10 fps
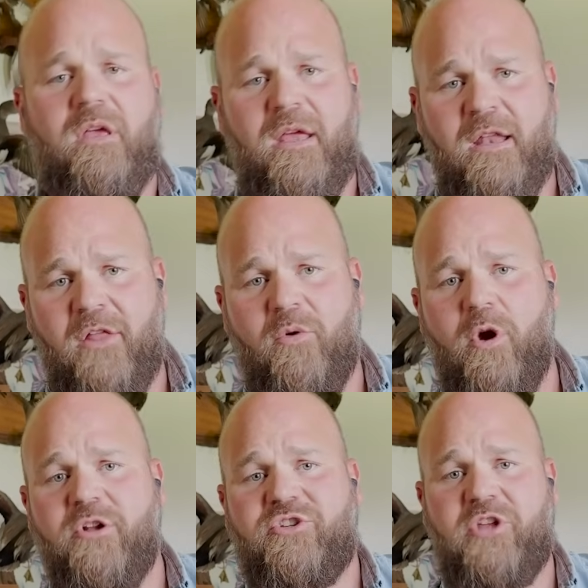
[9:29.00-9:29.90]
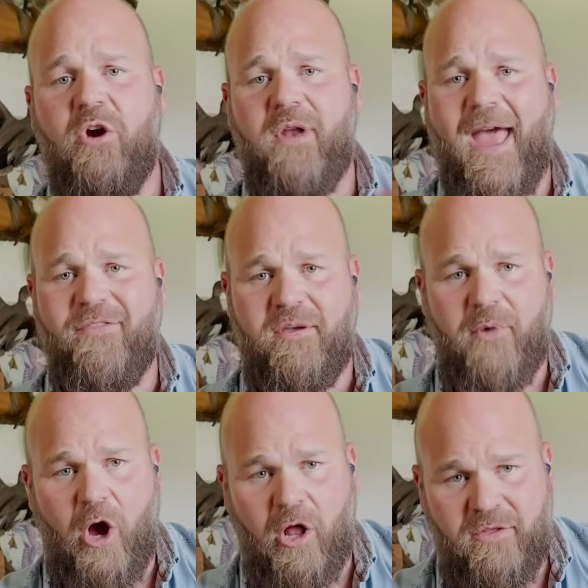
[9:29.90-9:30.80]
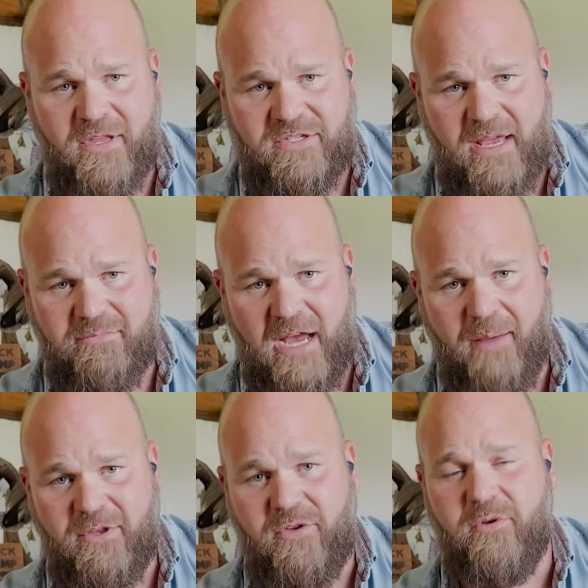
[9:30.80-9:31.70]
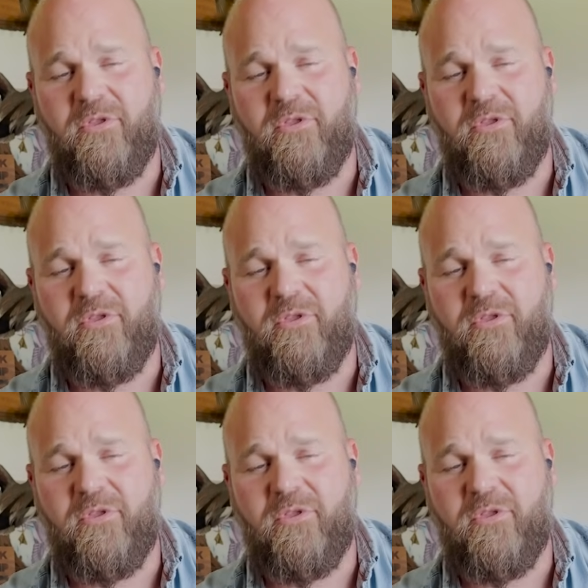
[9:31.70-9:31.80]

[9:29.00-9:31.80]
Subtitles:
In other words, don't add them all in the same time into your roux.